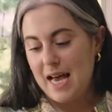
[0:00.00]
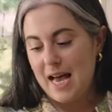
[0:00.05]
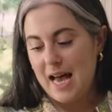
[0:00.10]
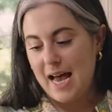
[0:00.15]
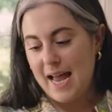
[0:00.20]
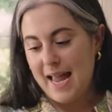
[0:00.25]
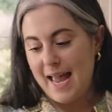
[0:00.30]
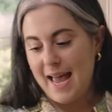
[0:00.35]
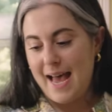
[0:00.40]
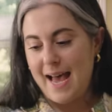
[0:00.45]

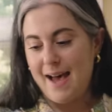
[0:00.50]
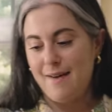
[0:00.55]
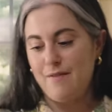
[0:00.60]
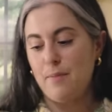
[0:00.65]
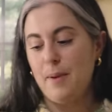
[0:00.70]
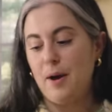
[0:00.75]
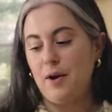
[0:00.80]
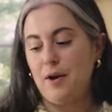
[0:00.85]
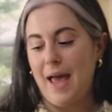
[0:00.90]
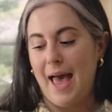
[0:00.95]
I have
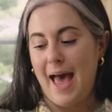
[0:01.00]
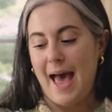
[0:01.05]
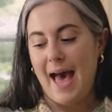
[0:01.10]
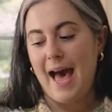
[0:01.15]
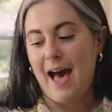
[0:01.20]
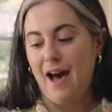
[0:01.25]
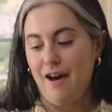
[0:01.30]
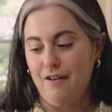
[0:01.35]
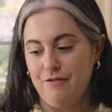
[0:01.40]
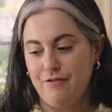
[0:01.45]
about
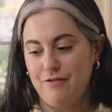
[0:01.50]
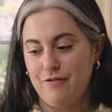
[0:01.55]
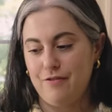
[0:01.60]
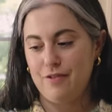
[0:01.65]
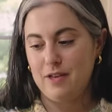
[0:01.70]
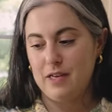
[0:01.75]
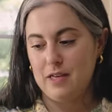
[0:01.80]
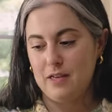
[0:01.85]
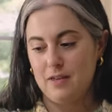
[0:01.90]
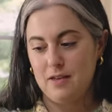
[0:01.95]
half